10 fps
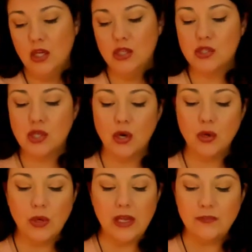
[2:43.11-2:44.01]

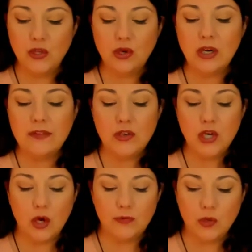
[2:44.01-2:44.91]
So if you don't even
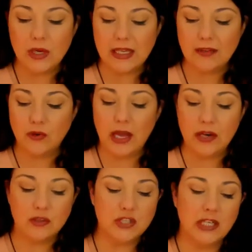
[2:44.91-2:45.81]
know if you want to give your
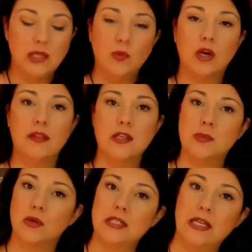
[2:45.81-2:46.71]
energy anymore to this
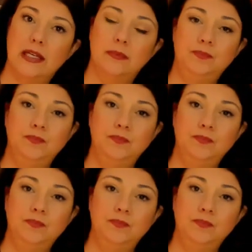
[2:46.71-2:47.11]
person,